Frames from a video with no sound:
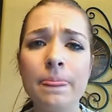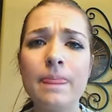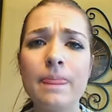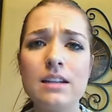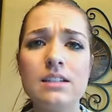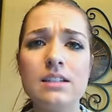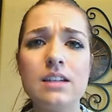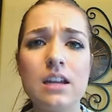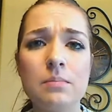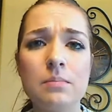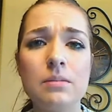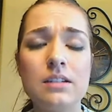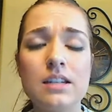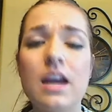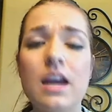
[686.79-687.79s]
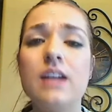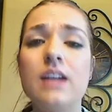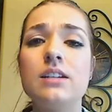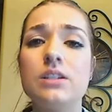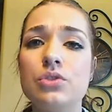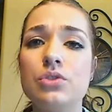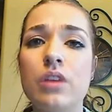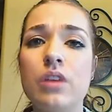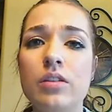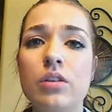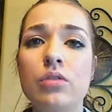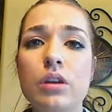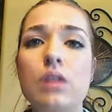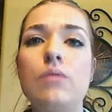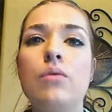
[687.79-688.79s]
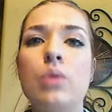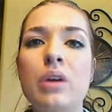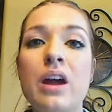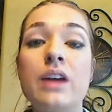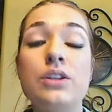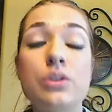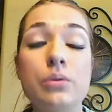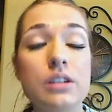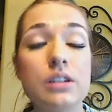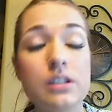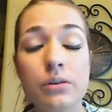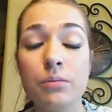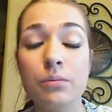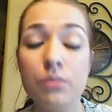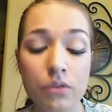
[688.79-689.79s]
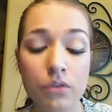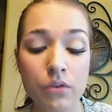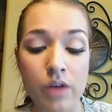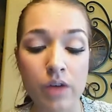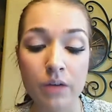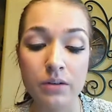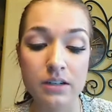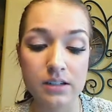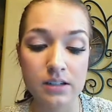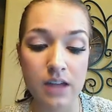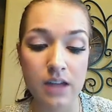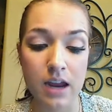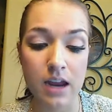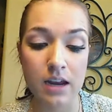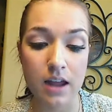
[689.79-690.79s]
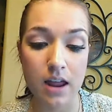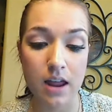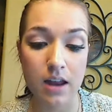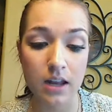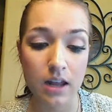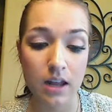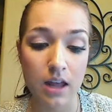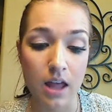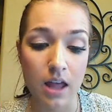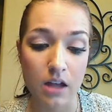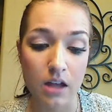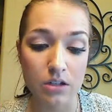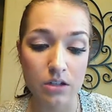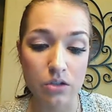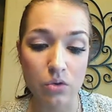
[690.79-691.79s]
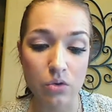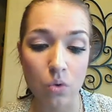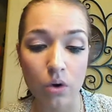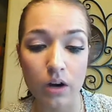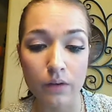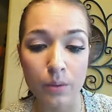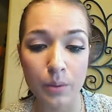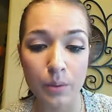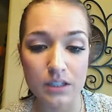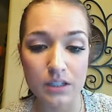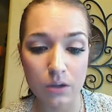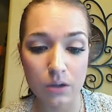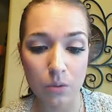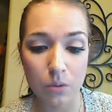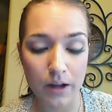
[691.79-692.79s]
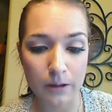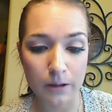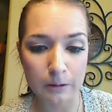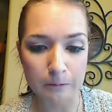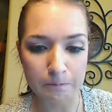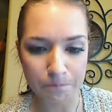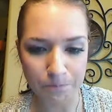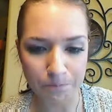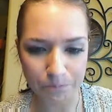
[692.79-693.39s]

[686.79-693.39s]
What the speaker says: That's the type of size and strength they're looking for, guys who can still move around and skate and score every once in a while.